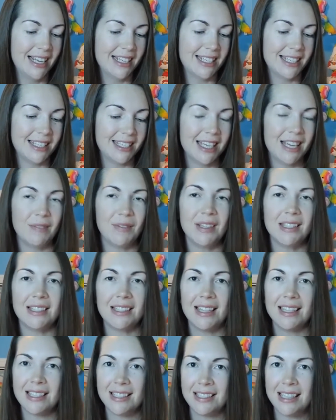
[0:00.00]
to see if it's
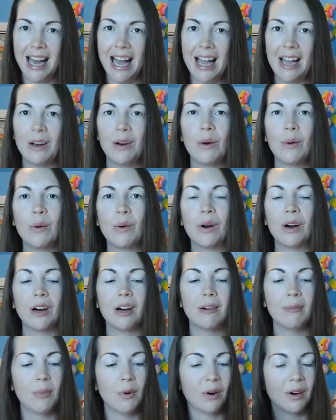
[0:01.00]
this style
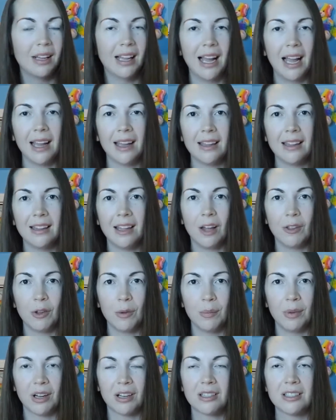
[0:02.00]
or more like the
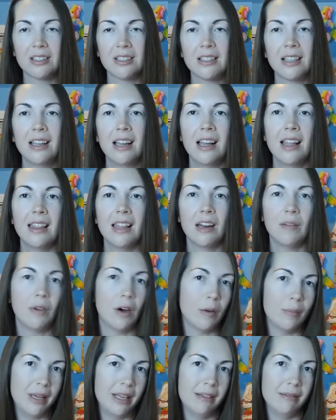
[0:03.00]
other books that have
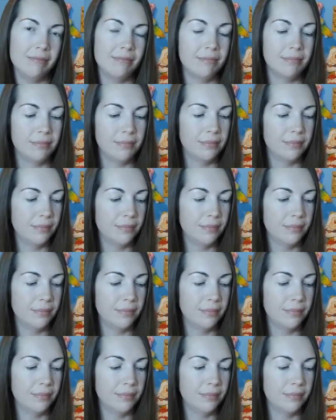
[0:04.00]
all been